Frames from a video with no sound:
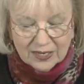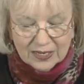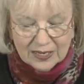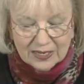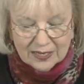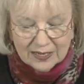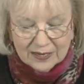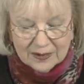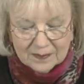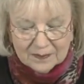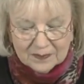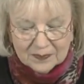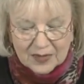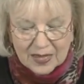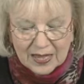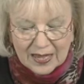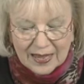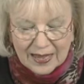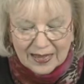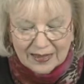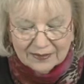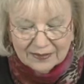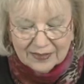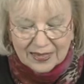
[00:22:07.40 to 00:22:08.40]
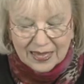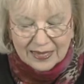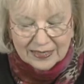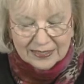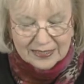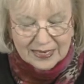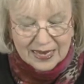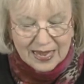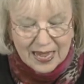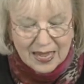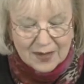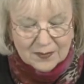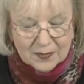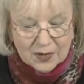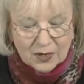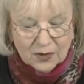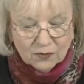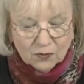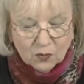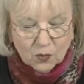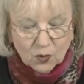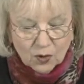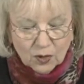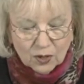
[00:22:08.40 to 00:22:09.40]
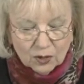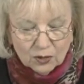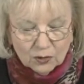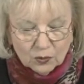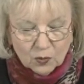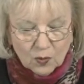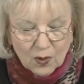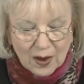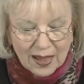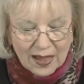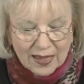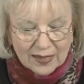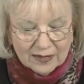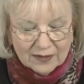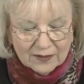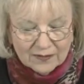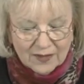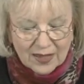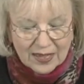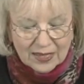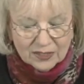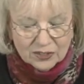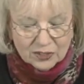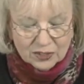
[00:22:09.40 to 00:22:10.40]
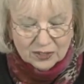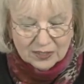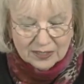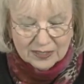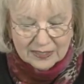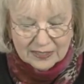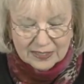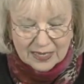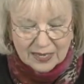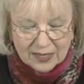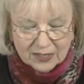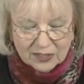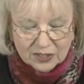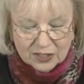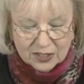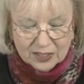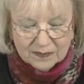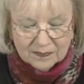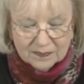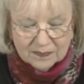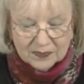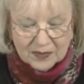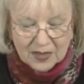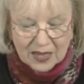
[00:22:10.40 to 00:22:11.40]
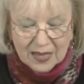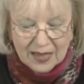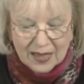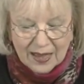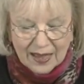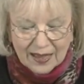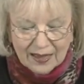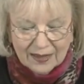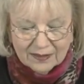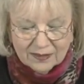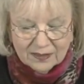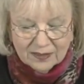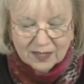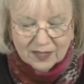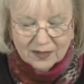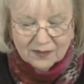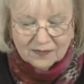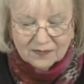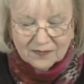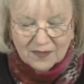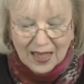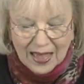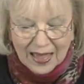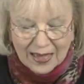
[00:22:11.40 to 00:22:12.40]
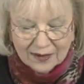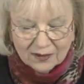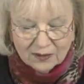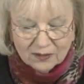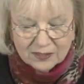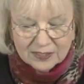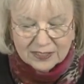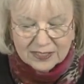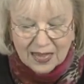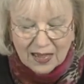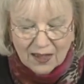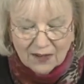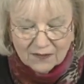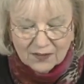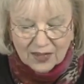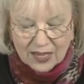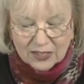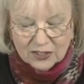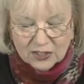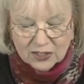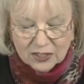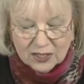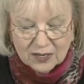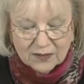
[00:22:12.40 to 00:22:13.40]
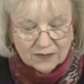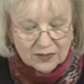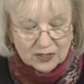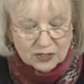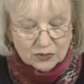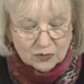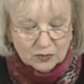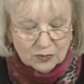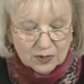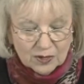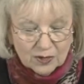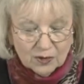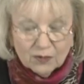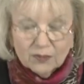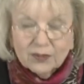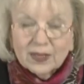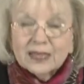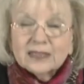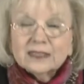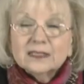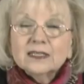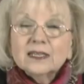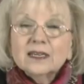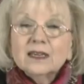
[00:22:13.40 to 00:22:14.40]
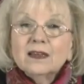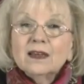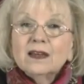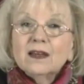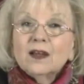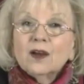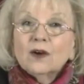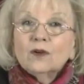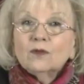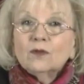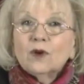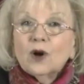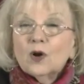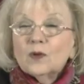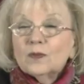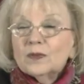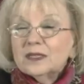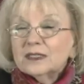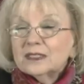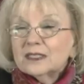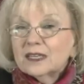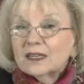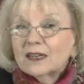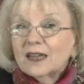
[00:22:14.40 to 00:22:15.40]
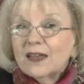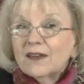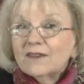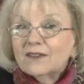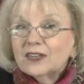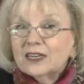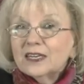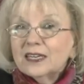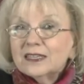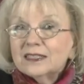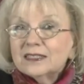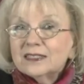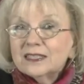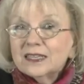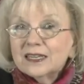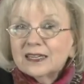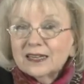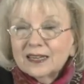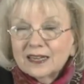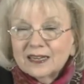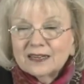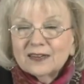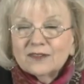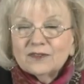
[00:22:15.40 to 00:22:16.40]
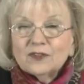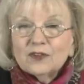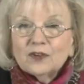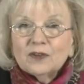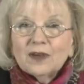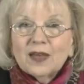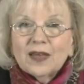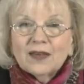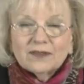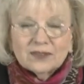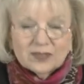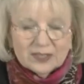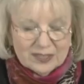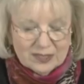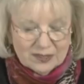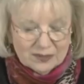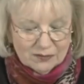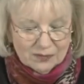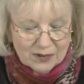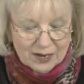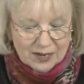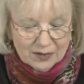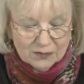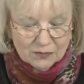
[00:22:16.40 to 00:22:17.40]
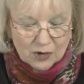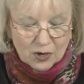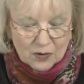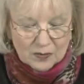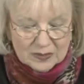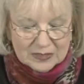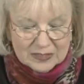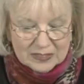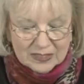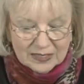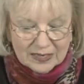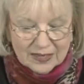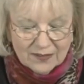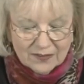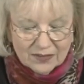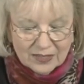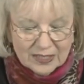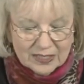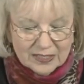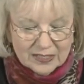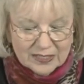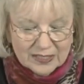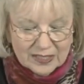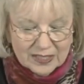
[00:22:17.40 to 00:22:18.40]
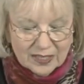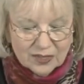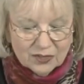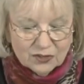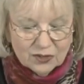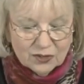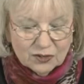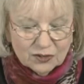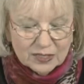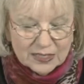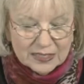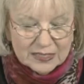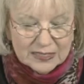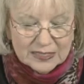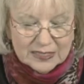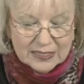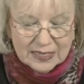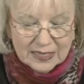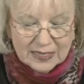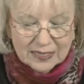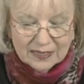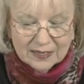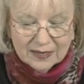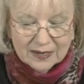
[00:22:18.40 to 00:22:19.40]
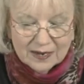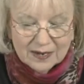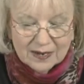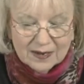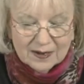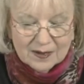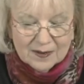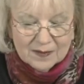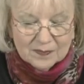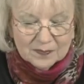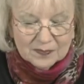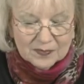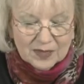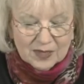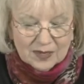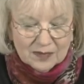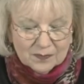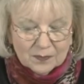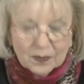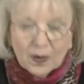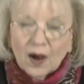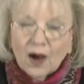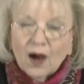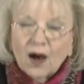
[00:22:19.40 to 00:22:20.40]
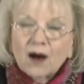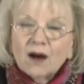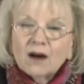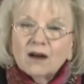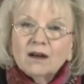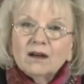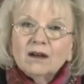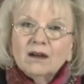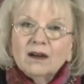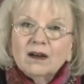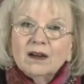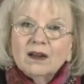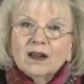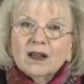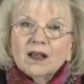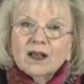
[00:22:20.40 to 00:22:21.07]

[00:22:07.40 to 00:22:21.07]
him at that time of worldwide evangelization and the final salvation of Israel. That's Romans 11 and 10. If you haven't read Romans 11 and 10, you can see that Paul